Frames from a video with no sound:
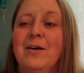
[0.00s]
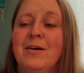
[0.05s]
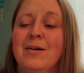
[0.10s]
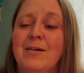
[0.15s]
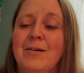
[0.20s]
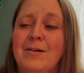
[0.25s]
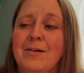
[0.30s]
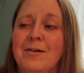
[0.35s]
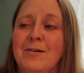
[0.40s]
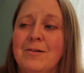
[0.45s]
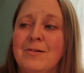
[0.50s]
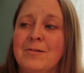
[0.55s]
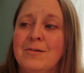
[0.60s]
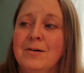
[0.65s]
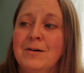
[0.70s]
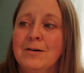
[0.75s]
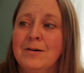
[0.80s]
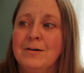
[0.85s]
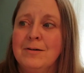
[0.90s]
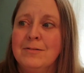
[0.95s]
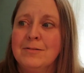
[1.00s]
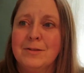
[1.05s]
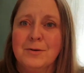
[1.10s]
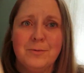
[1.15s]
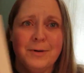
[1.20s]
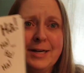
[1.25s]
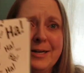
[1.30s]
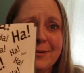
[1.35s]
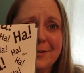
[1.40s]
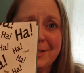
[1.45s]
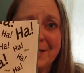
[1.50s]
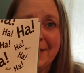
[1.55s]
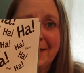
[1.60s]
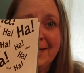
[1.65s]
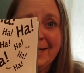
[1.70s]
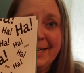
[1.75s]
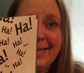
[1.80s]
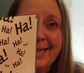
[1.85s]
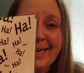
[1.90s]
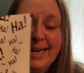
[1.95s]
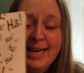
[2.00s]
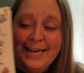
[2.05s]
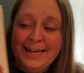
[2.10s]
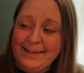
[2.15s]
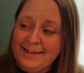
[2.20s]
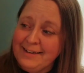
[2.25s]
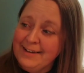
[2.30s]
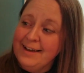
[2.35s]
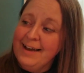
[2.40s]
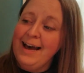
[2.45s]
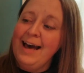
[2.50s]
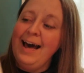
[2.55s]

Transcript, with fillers: oh, the reader said it again.